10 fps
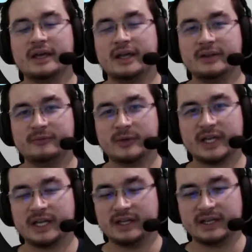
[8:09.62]
And we
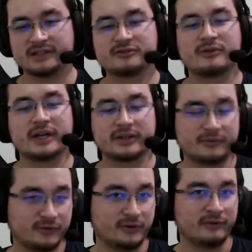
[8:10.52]
can extract
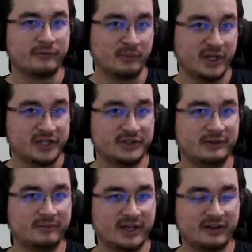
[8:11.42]
a few
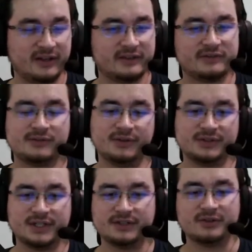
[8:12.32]
information about it,
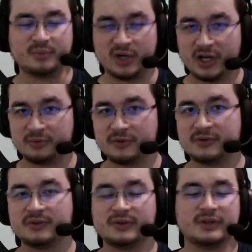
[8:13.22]
such as the
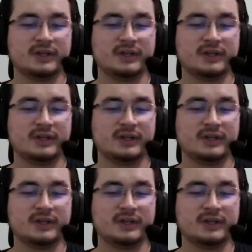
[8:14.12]
props,